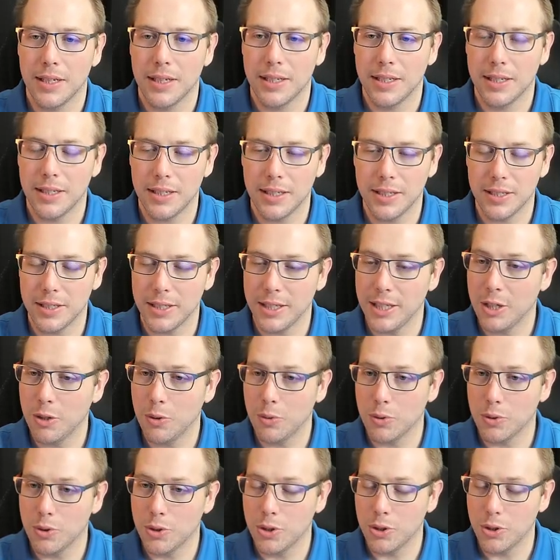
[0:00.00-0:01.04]
is
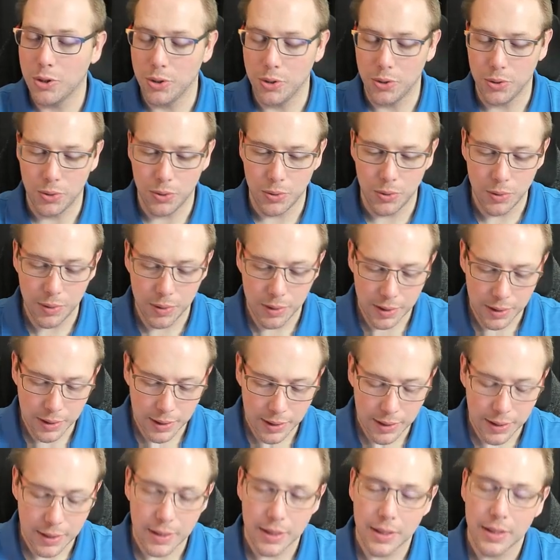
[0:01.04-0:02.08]
equal to
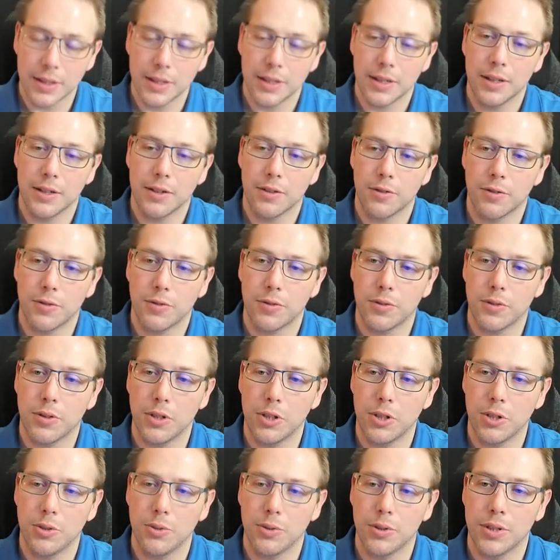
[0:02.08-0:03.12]

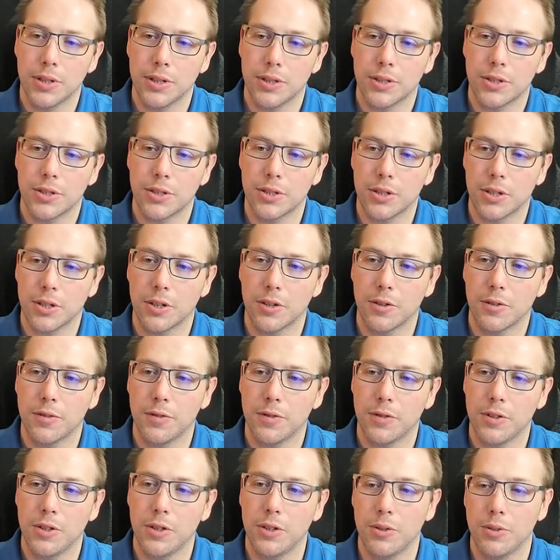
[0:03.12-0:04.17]
float star
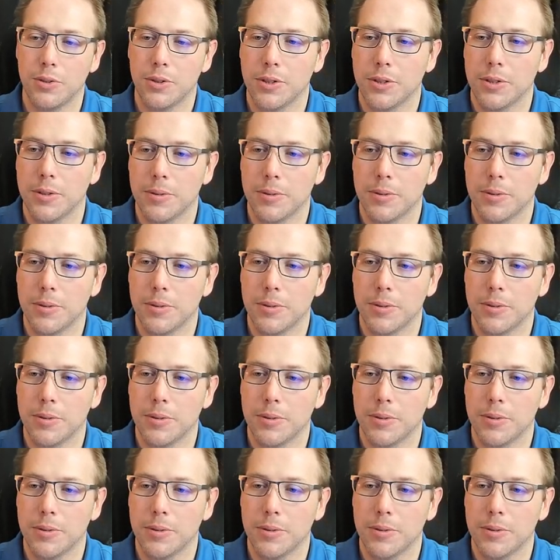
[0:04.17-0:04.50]
float.